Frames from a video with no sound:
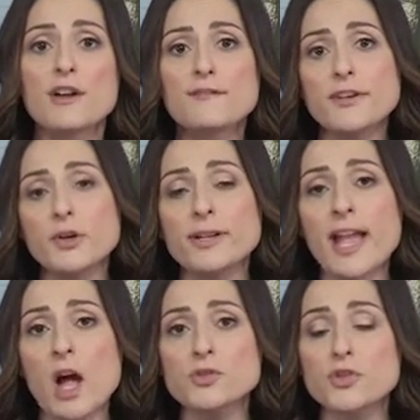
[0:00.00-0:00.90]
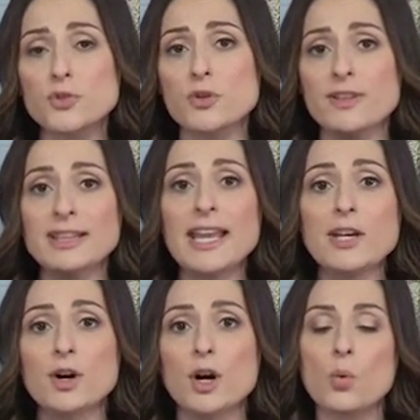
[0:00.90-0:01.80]
figuring out sooner than
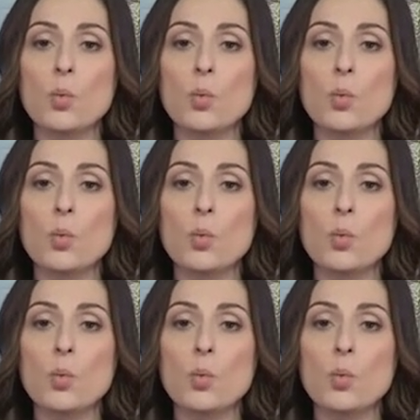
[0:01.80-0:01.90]
later